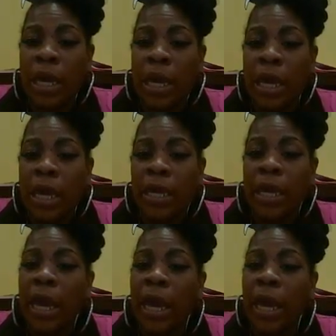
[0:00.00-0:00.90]
a
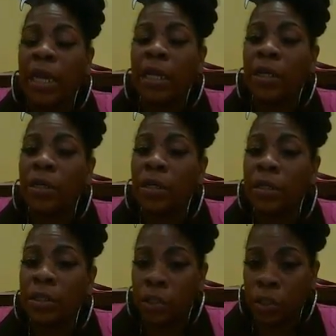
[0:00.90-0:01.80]
canned
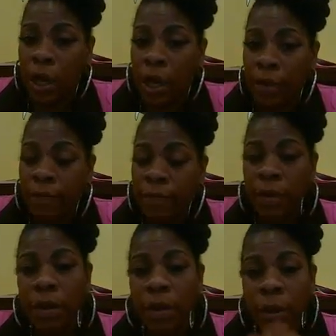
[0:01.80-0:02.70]
goods drive.
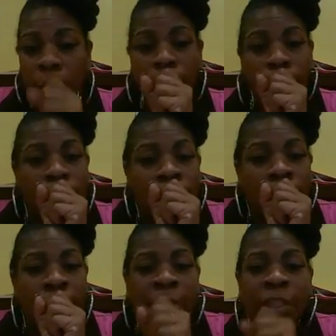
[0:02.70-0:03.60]

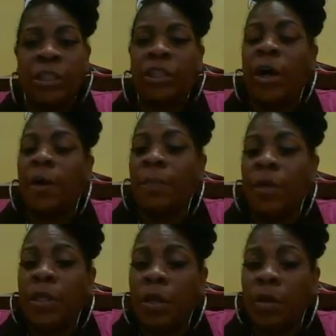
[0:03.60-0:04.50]
The chart
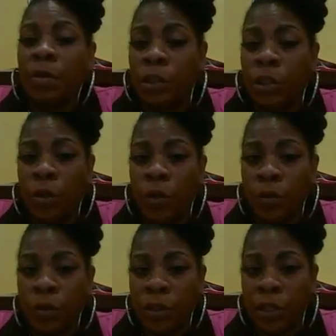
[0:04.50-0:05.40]
below
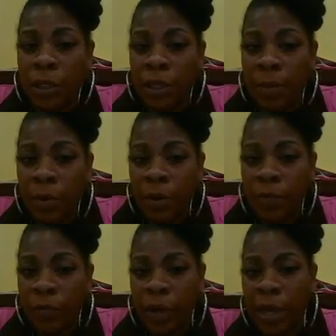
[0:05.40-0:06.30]
shows the number
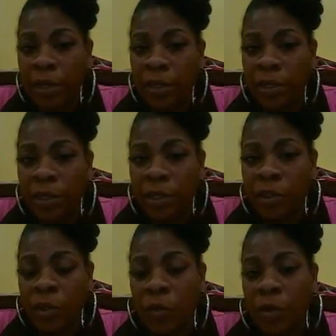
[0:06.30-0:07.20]
of canned
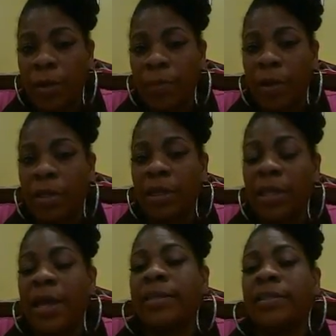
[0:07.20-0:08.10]
goods donated by the
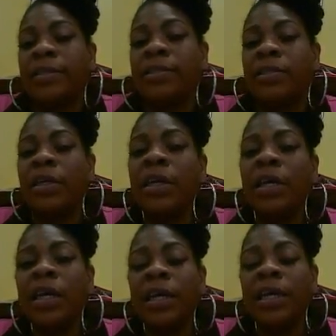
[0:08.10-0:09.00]
classes.
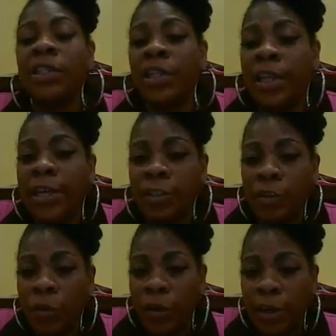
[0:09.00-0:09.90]
Each class
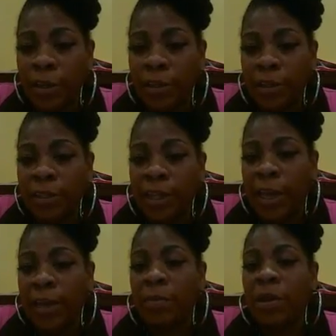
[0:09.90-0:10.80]
donated the
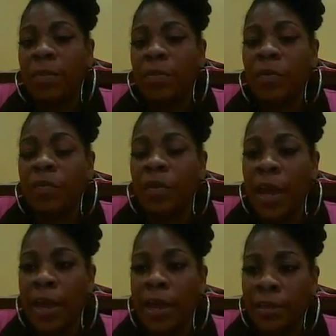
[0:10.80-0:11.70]
same number of
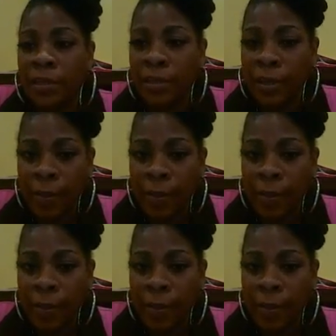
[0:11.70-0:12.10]
cans.